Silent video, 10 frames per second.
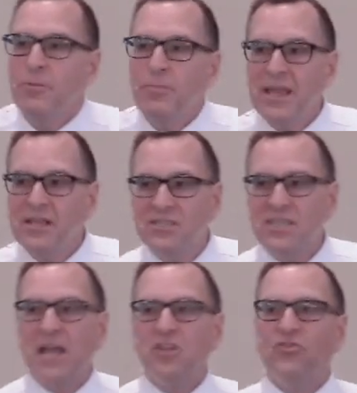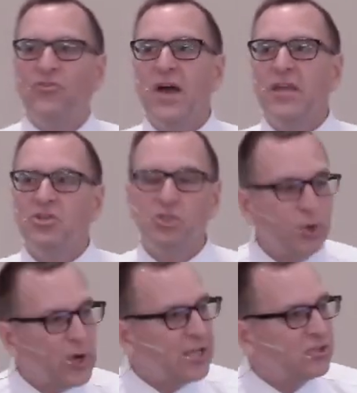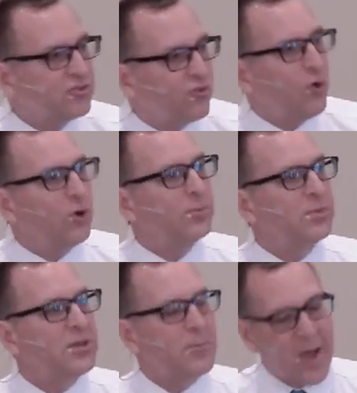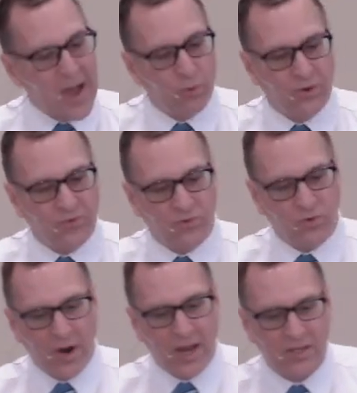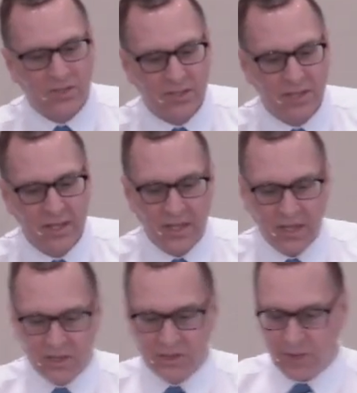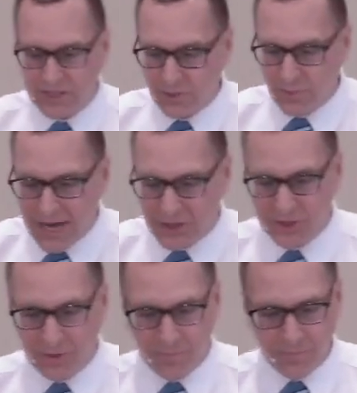being sanctified and transformed in the power of Christ and his resurrection.